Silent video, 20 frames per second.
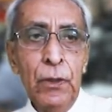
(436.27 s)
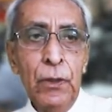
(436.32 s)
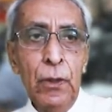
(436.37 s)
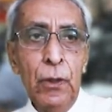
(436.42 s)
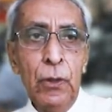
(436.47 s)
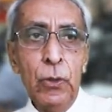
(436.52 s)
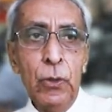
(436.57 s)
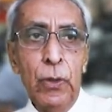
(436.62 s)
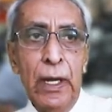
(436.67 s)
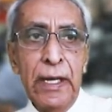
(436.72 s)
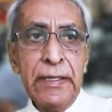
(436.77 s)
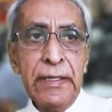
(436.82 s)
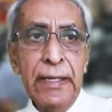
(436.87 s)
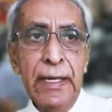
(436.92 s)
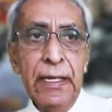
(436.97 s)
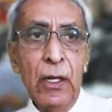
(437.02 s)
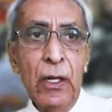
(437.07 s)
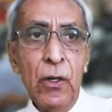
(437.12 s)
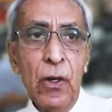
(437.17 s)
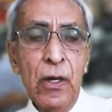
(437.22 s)
to
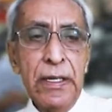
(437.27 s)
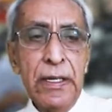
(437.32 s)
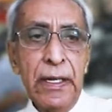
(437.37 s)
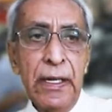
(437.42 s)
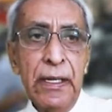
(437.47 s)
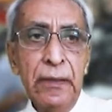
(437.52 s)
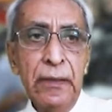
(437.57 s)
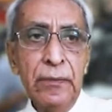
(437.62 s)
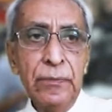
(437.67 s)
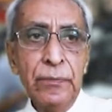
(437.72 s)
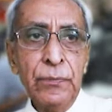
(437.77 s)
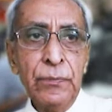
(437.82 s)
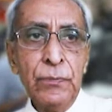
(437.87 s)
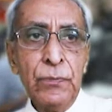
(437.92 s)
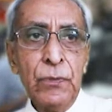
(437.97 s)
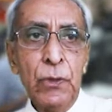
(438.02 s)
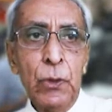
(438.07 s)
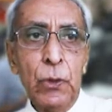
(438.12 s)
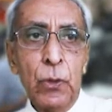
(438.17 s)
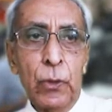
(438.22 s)
extend the contract,
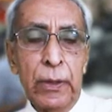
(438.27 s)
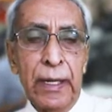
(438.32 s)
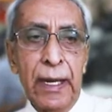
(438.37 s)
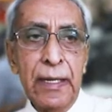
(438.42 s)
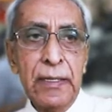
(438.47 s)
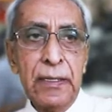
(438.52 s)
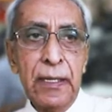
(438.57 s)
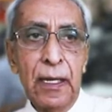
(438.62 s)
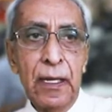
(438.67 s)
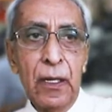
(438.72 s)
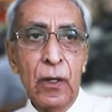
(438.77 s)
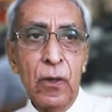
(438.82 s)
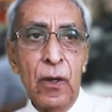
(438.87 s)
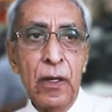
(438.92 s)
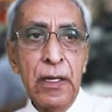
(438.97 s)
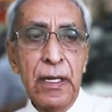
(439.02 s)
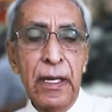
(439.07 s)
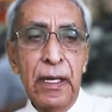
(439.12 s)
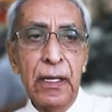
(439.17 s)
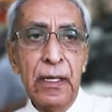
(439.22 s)
to cancel the
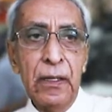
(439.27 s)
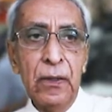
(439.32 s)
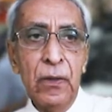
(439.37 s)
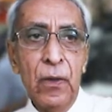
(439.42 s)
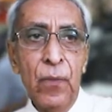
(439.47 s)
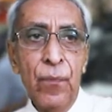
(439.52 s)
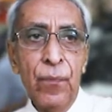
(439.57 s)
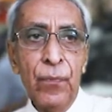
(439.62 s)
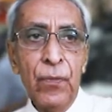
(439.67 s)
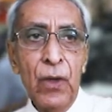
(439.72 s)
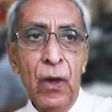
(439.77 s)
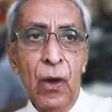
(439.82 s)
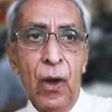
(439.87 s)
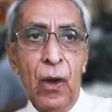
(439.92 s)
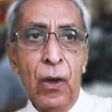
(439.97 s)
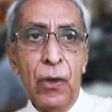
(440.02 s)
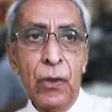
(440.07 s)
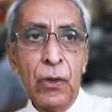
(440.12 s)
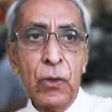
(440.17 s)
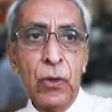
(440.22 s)
contract,
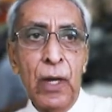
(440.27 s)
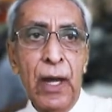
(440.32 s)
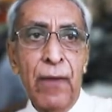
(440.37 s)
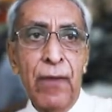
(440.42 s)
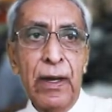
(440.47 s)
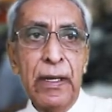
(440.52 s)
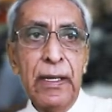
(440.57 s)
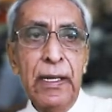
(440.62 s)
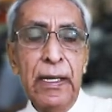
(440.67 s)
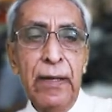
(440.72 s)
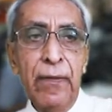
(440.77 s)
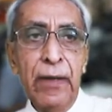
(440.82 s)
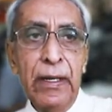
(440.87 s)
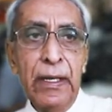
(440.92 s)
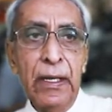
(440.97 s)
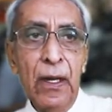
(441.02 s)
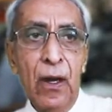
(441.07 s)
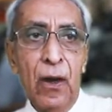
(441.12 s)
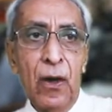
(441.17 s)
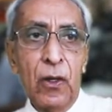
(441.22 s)
or to have a
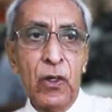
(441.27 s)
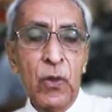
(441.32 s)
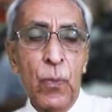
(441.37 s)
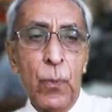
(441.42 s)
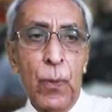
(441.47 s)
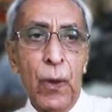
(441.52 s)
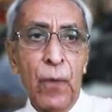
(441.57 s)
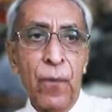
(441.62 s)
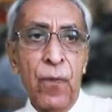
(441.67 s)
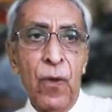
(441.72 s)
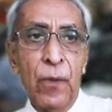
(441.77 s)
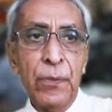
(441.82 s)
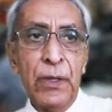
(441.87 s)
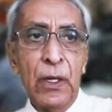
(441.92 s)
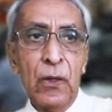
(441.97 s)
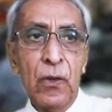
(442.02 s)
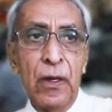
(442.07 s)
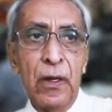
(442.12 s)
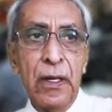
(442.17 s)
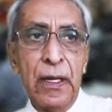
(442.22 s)
delivery or to perform the
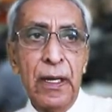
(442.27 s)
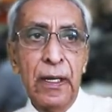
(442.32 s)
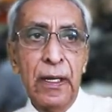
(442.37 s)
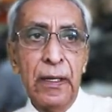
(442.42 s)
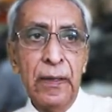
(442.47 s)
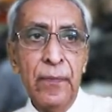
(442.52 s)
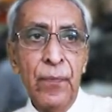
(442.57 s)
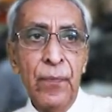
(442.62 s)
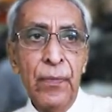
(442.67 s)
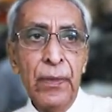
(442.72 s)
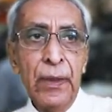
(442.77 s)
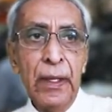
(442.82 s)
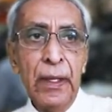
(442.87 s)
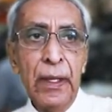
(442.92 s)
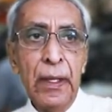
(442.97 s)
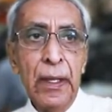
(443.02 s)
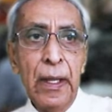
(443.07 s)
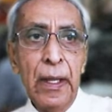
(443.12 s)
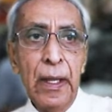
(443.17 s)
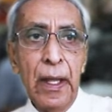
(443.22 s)
contract
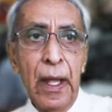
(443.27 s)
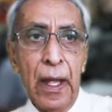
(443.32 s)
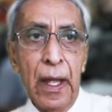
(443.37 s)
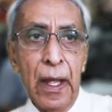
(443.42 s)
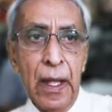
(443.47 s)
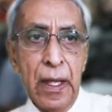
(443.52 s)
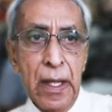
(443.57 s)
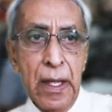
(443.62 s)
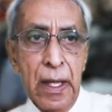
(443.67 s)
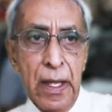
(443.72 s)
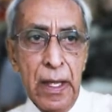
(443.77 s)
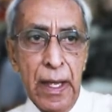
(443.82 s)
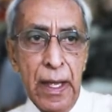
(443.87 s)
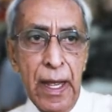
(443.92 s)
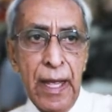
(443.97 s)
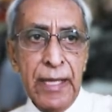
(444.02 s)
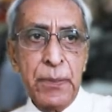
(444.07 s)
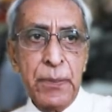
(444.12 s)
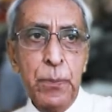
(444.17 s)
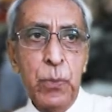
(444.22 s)

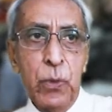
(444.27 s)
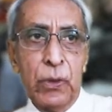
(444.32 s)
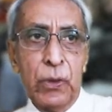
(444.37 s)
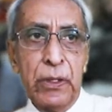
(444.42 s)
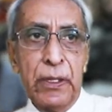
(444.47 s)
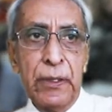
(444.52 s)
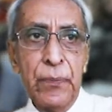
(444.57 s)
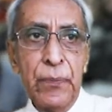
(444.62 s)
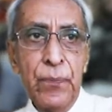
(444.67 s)
as booked.